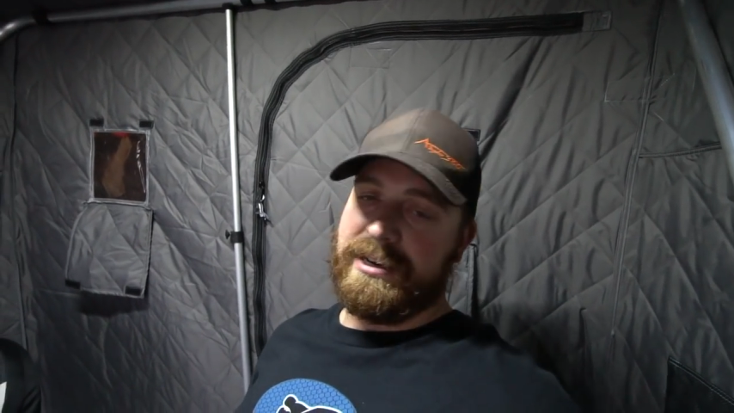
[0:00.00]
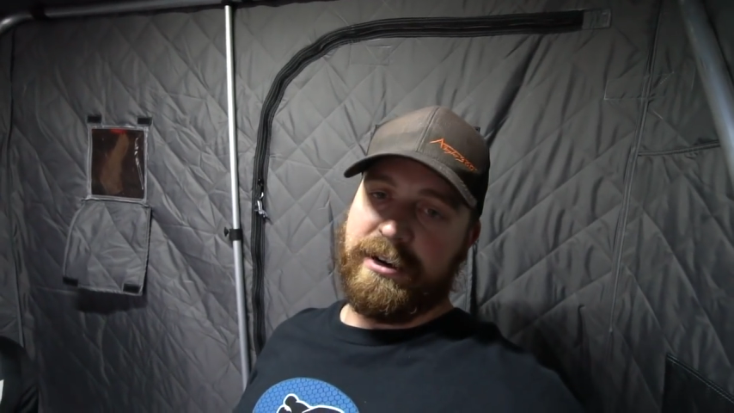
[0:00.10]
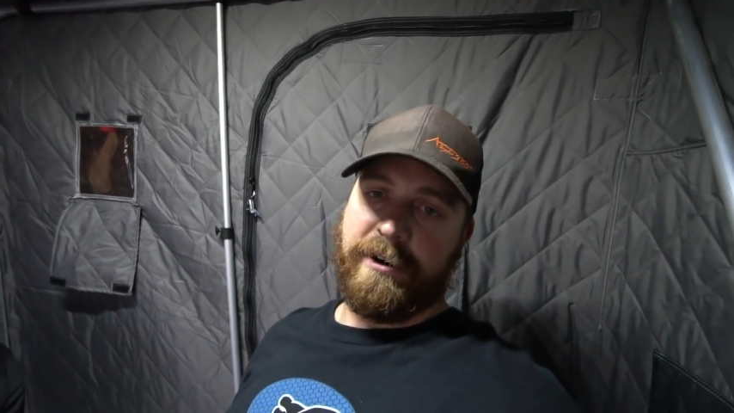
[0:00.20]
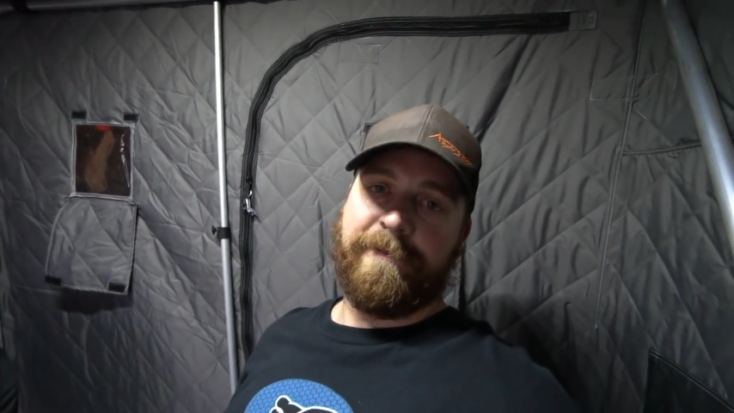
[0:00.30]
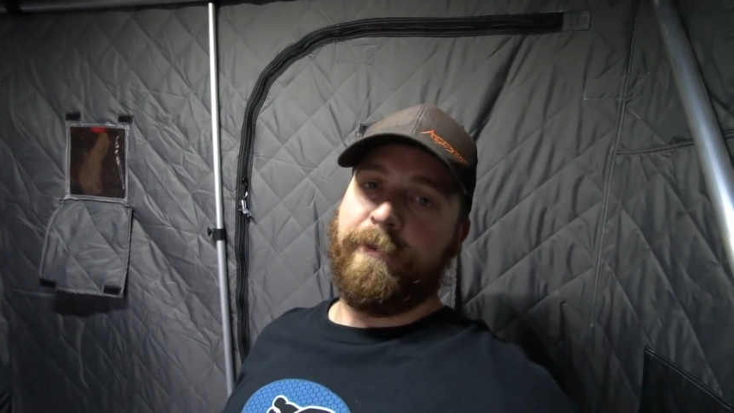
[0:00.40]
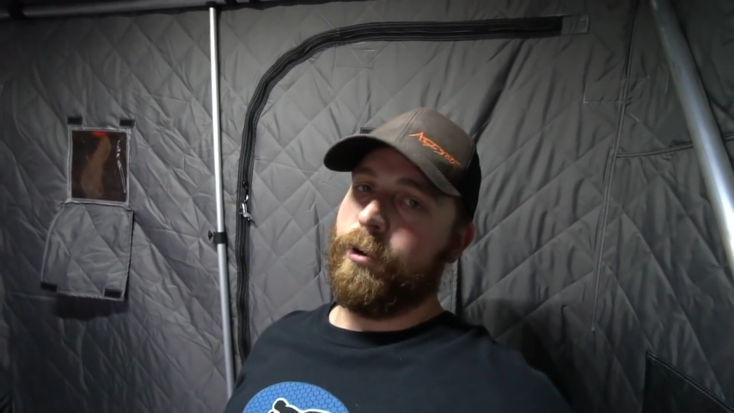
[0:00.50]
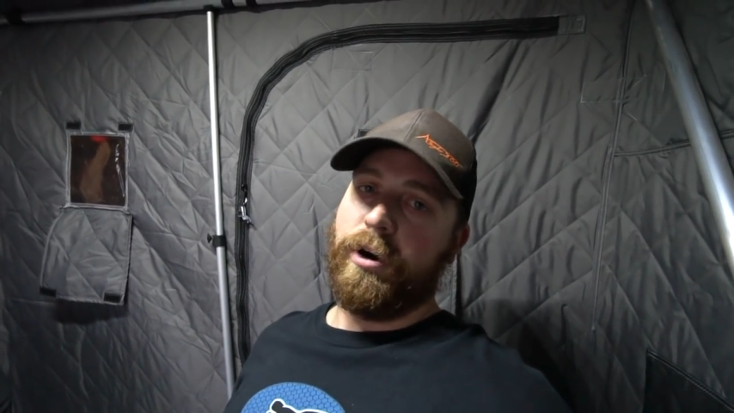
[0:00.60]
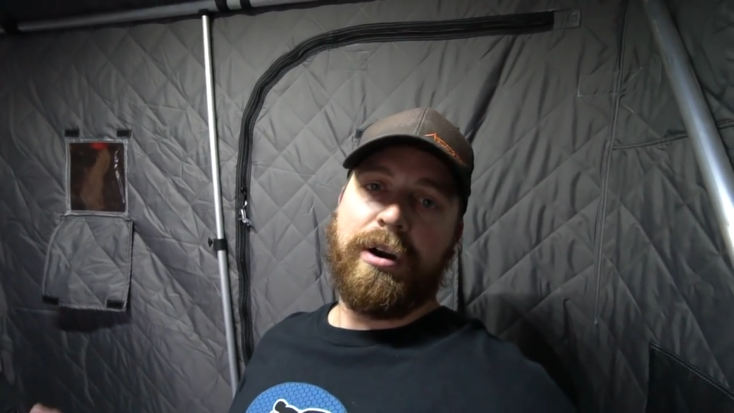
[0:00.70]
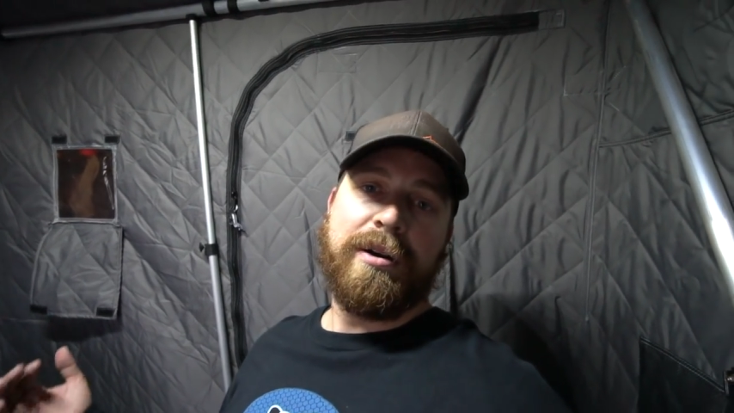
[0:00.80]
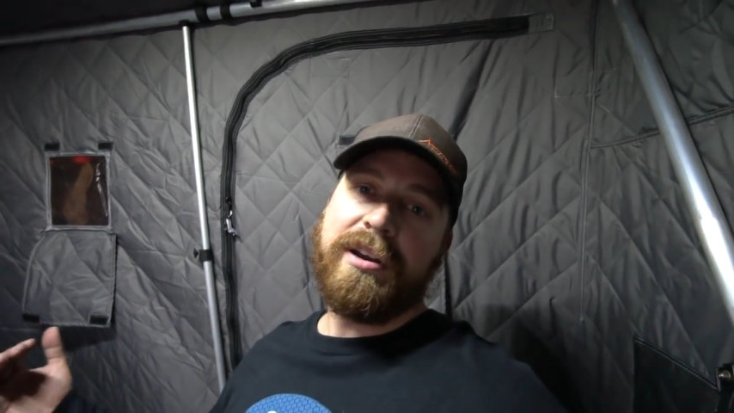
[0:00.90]
here
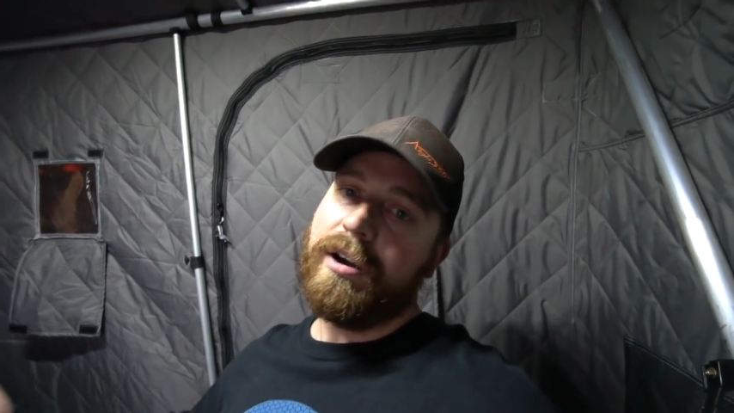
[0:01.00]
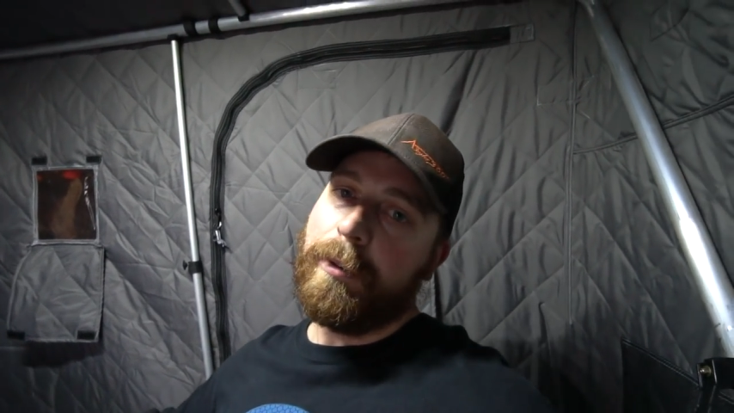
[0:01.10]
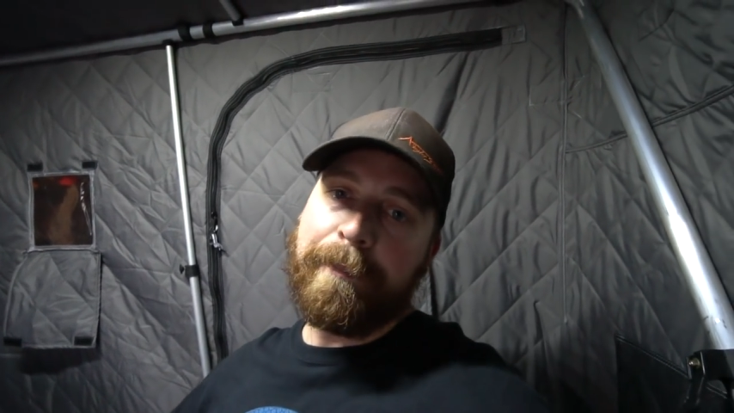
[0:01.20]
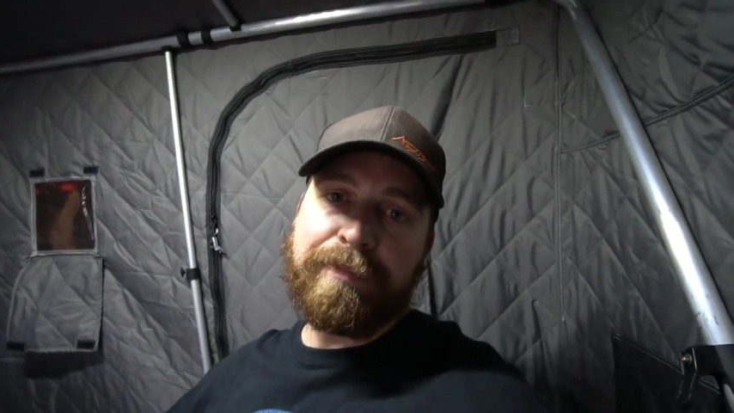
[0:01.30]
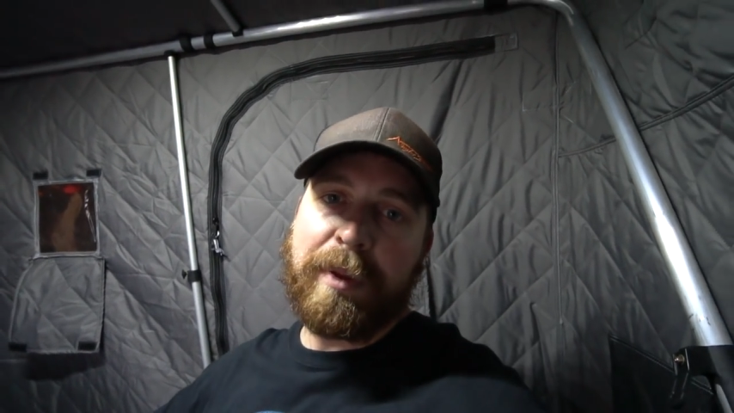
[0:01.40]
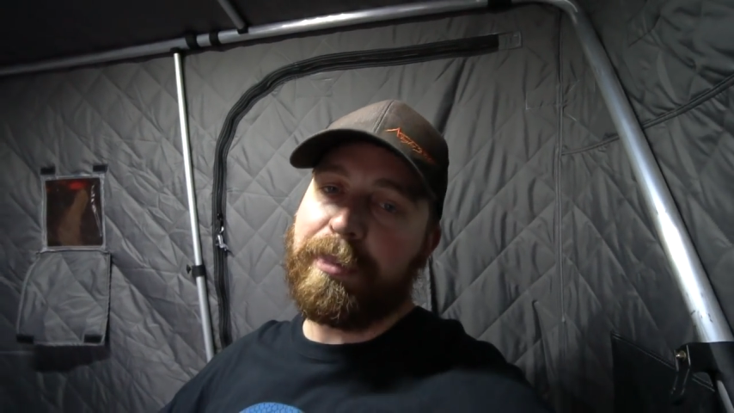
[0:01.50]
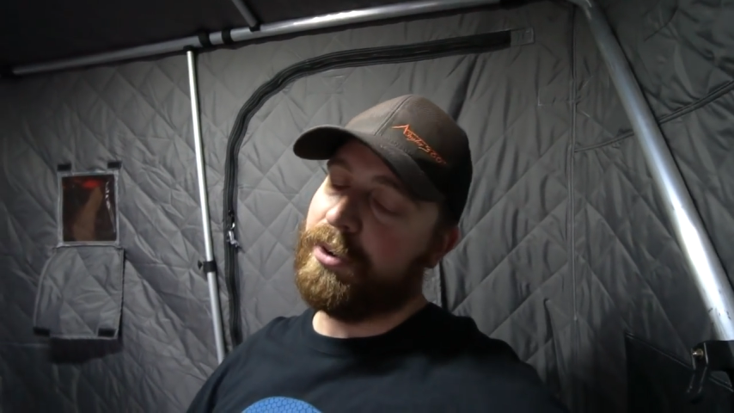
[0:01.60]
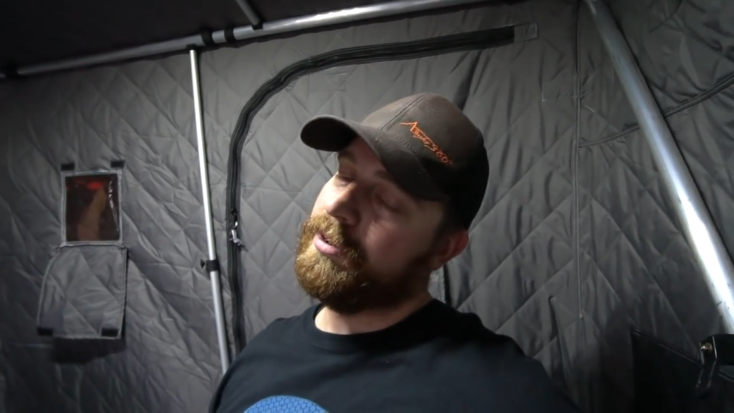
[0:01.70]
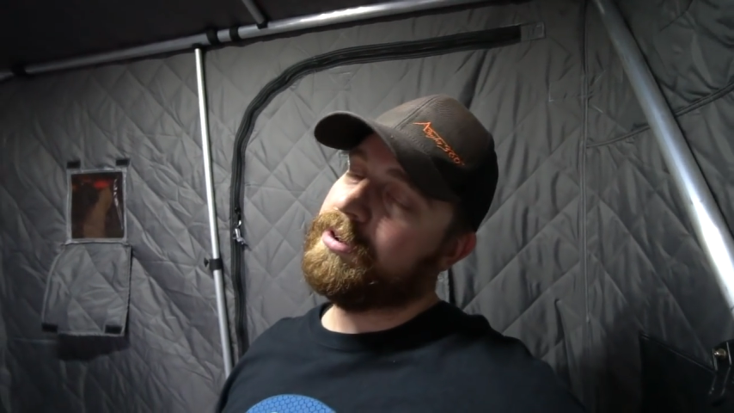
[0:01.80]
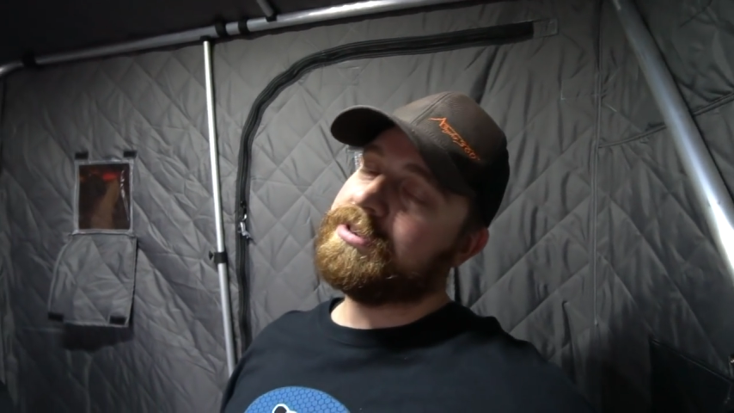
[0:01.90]
for, you know,
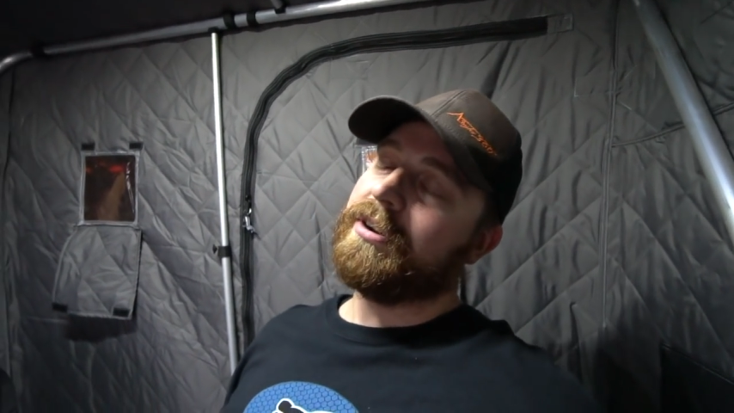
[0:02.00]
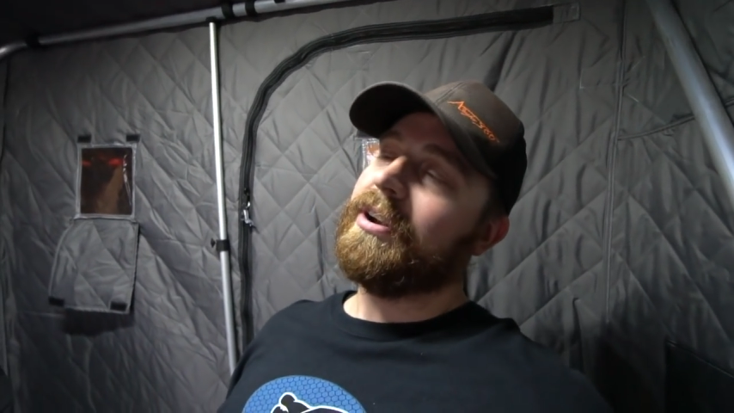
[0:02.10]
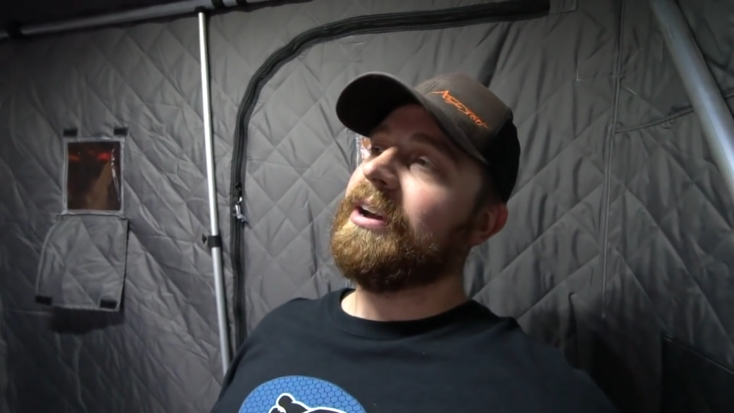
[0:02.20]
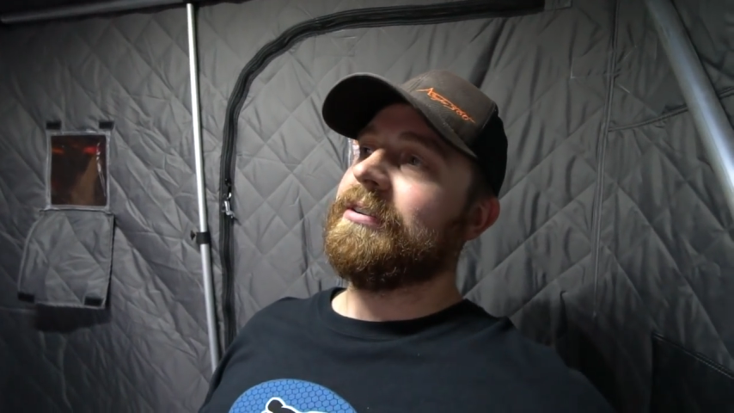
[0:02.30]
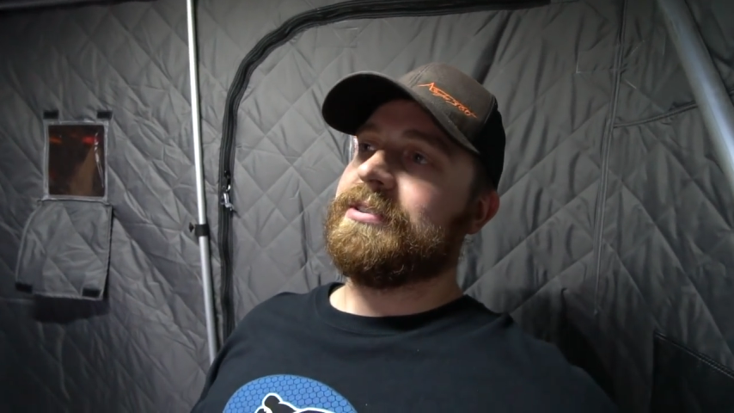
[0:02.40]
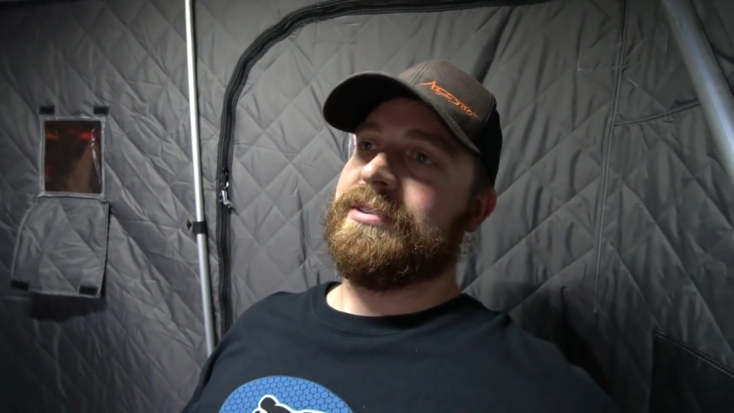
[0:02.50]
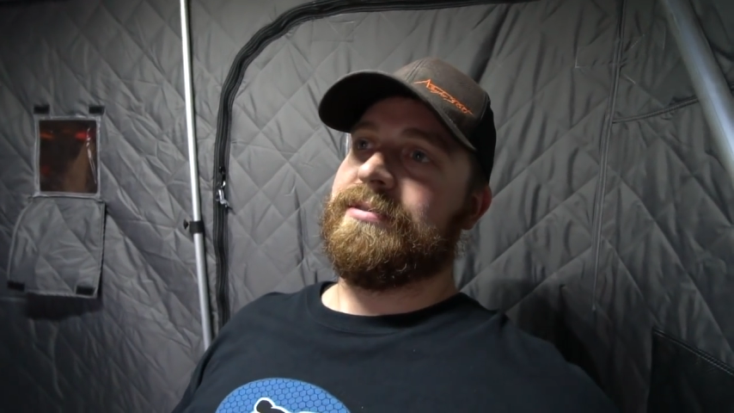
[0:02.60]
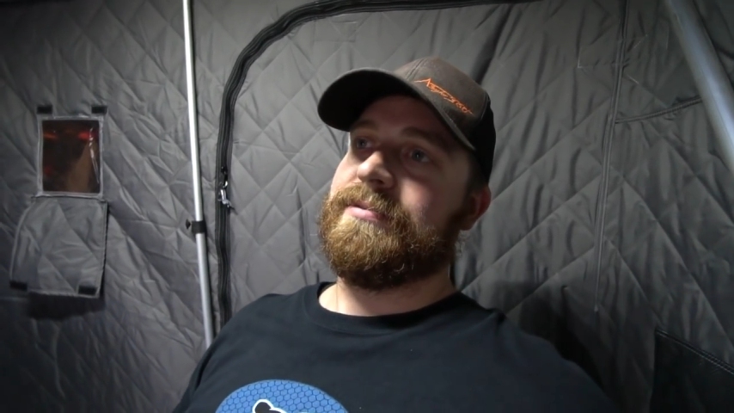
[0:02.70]
pulling those all-nighters,